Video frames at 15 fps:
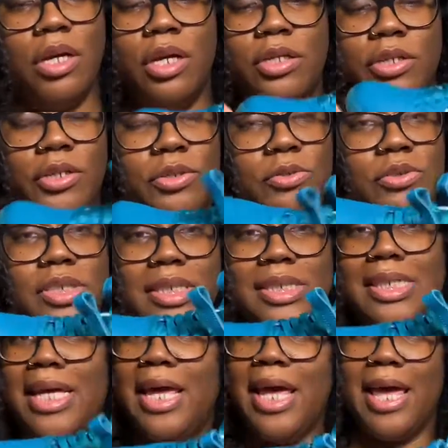you
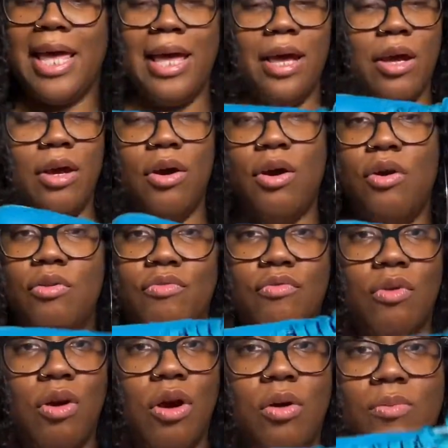just can't go
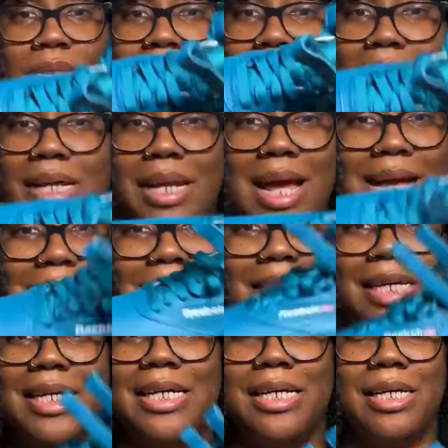wrong with the
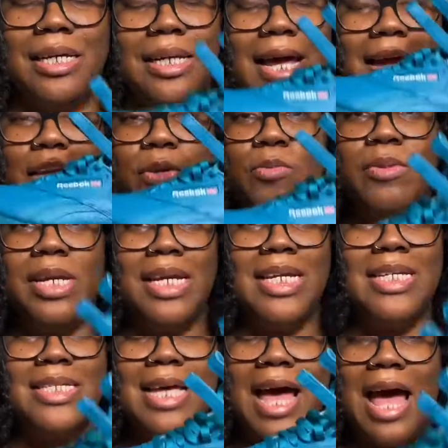classic. Like, you
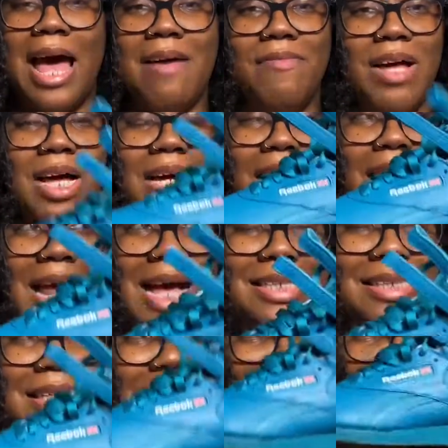need to have a
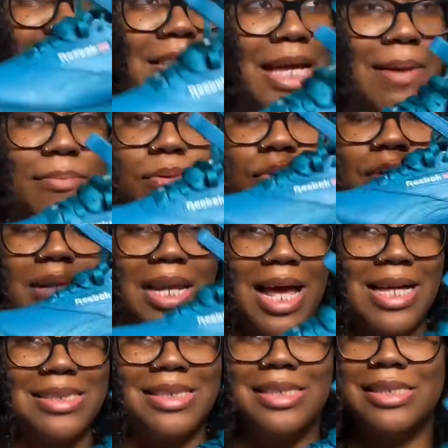classic, a staple
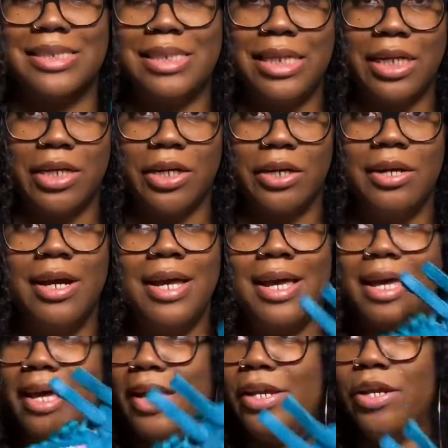classic sneaker
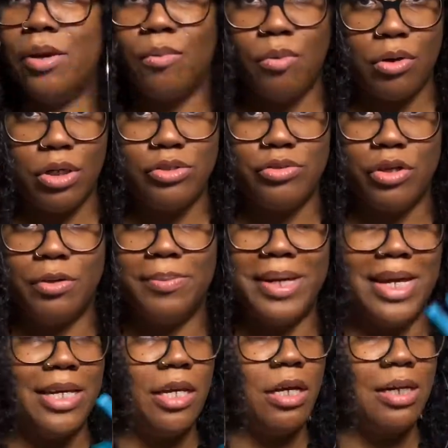in your wardrobe,
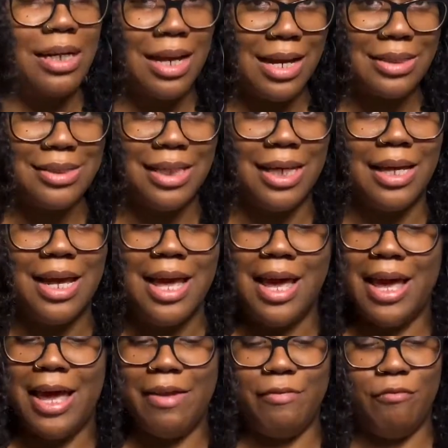in your closet,
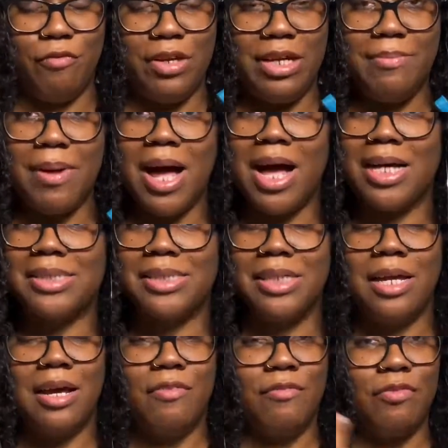and Reeboks
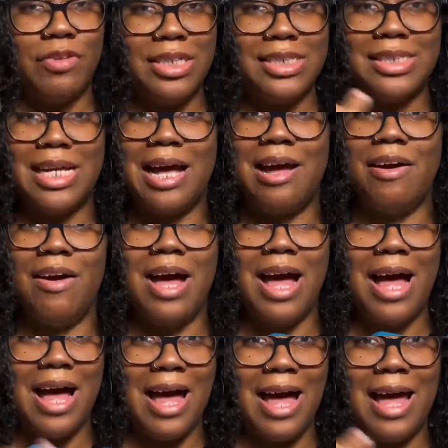Freestyle
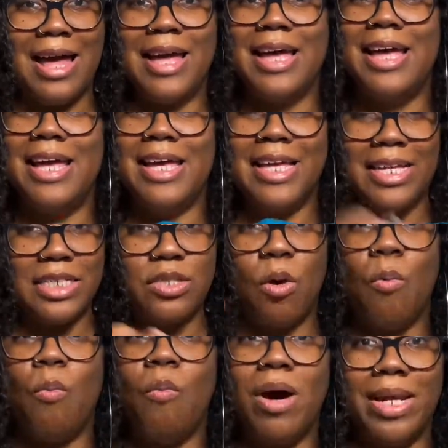High is
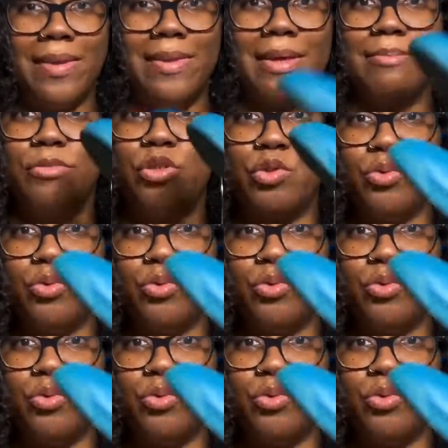one of them to